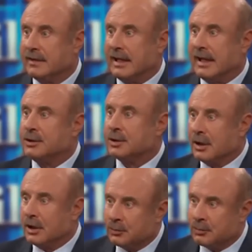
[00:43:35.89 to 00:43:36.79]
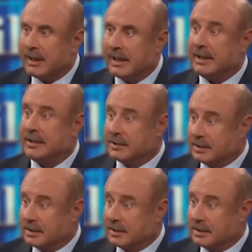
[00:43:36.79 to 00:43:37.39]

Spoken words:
at your own pace